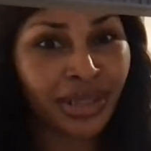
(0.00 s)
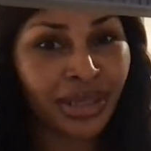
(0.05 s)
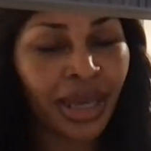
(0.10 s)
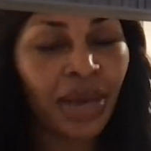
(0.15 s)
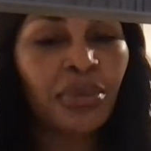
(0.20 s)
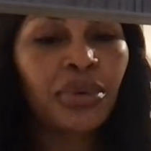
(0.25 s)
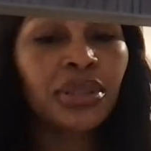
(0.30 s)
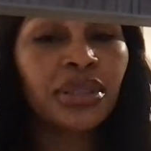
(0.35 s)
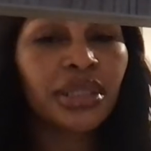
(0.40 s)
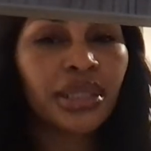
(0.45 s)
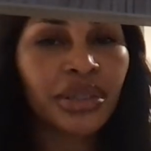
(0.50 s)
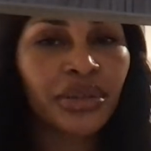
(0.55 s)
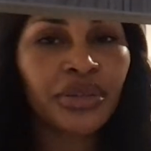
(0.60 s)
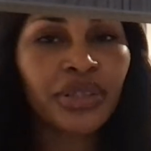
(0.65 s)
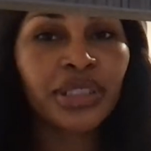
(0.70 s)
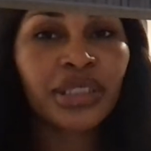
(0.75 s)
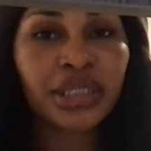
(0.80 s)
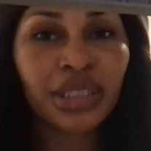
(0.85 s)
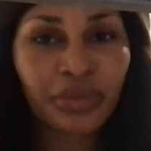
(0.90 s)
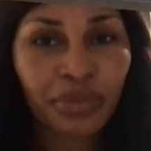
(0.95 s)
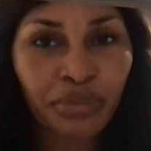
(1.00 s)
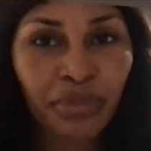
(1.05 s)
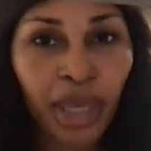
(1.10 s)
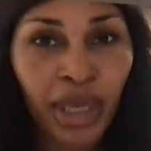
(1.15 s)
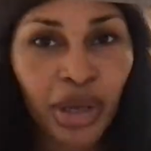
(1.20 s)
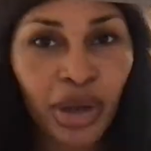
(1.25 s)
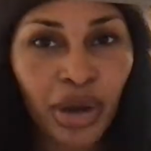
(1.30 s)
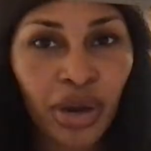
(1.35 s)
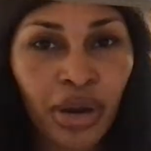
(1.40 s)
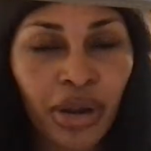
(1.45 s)
I will literally sleep in my
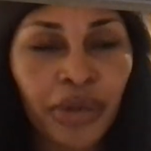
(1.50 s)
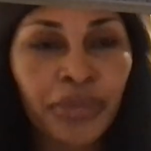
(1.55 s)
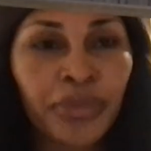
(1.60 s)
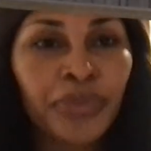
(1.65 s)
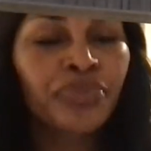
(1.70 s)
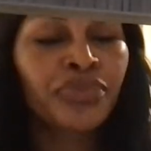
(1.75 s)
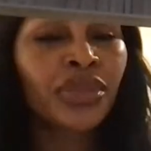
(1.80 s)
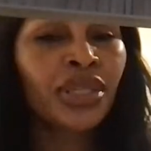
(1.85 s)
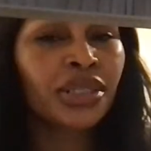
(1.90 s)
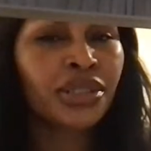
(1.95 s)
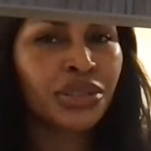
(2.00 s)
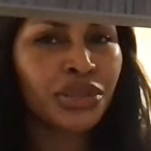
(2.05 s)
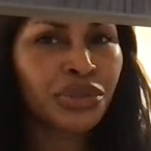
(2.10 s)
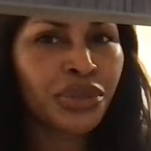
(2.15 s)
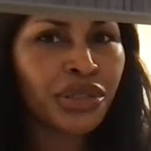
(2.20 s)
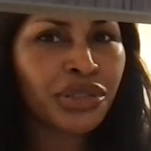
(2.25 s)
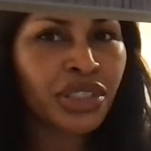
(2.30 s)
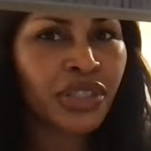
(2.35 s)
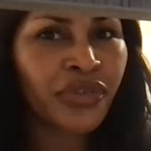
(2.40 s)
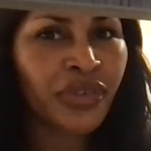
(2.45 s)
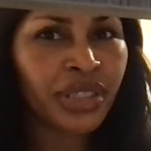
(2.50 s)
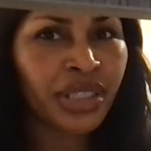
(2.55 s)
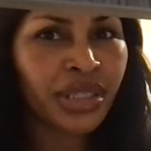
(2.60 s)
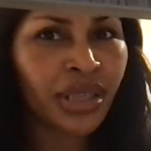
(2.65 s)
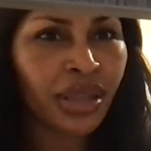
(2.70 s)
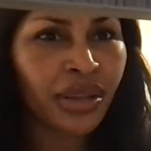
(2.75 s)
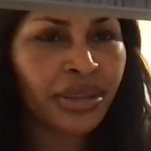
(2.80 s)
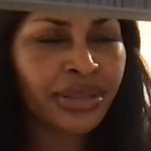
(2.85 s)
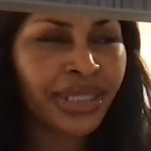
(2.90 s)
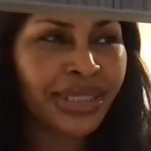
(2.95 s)
car.
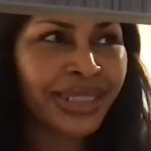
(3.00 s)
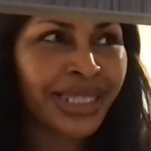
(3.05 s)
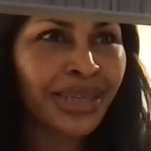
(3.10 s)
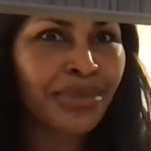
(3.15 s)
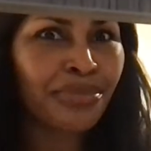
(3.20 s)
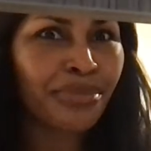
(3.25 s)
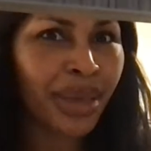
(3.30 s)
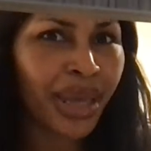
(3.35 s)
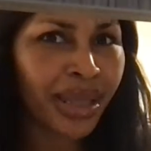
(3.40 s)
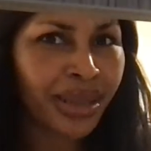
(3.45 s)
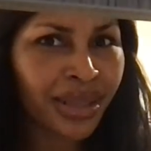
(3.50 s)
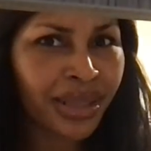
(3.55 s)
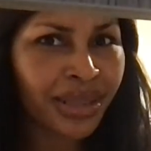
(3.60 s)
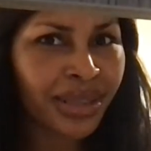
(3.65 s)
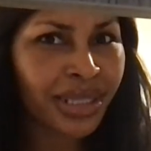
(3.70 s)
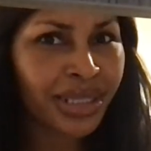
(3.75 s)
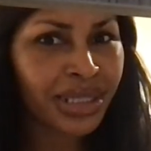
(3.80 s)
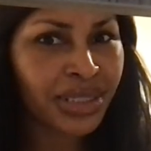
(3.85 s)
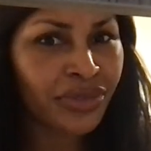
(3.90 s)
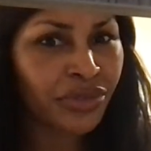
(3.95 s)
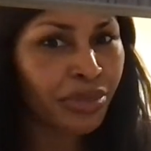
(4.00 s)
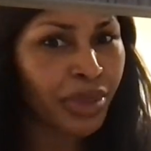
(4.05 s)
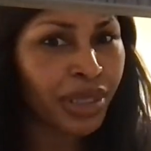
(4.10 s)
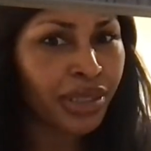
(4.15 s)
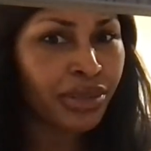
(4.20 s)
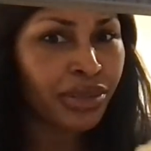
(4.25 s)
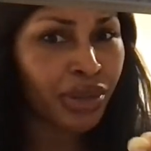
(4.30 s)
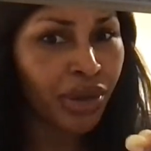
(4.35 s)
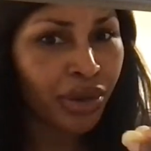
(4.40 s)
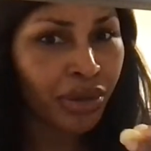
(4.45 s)
$250. That's like ballet lessons for my
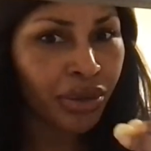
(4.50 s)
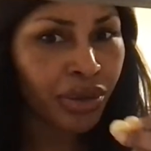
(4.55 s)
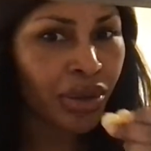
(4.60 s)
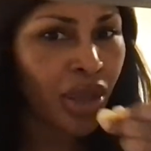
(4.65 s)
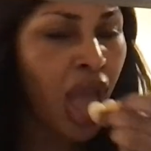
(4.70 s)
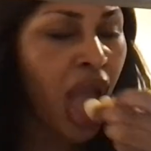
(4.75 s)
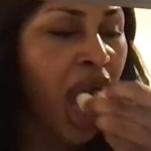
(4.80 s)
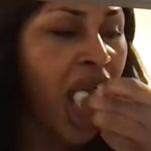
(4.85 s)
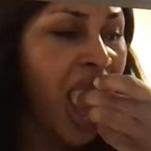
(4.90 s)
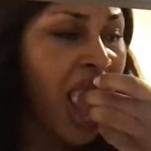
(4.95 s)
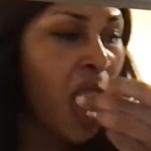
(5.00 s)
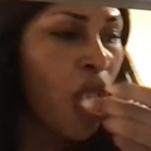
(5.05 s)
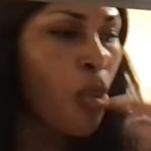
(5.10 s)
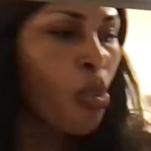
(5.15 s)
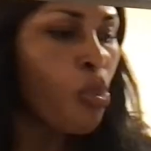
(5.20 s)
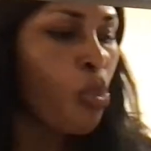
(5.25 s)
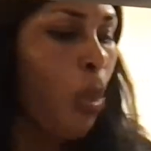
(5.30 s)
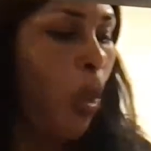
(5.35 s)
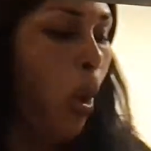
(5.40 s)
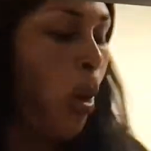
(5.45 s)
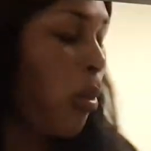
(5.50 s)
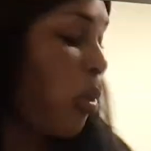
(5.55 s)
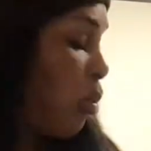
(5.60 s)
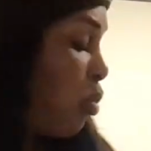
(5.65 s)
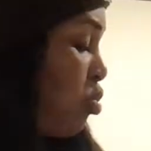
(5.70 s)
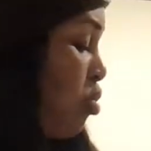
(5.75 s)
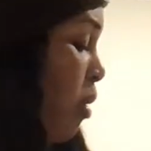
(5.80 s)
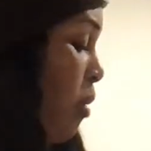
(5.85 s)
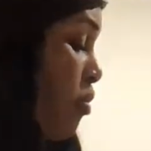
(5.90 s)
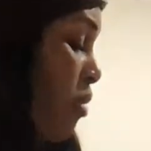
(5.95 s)
daughter.
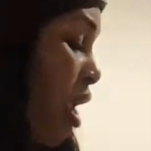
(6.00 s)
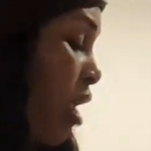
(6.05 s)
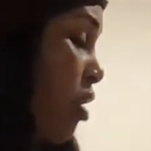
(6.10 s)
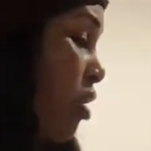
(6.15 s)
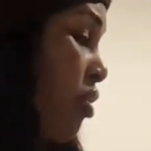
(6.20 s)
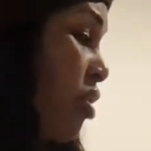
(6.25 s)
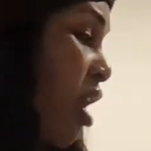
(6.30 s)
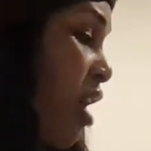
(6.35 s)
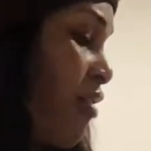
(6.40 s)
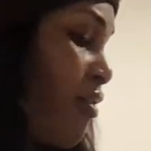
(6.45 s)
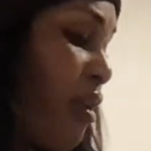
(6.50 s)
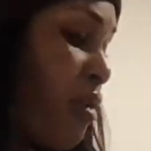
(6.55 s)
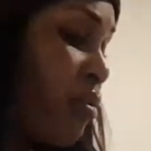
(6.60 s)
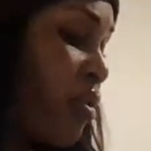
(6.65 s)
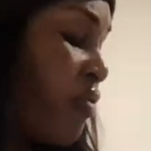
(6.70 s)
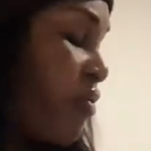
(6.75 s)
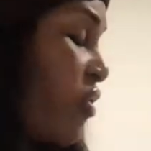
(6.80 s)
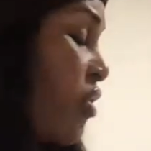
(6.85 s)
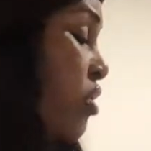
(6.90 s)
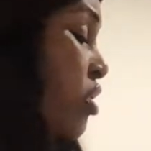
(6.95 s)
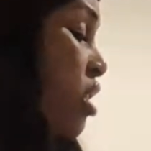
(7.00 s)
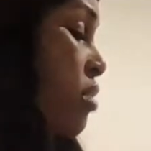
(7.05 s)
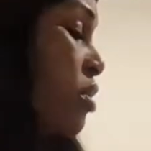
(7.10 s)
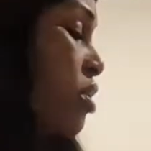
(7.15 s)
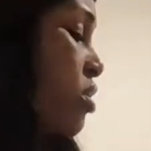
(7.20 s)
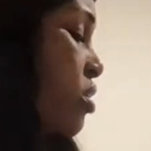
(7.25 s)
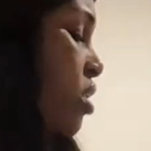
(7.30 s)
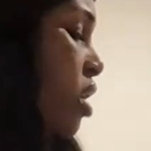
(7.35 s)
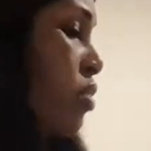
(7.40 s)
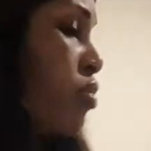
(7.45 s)
I don't know. The food's
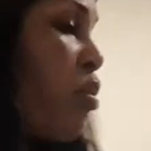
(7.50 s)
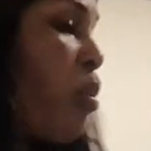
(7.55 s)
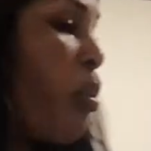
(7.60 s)
almost done.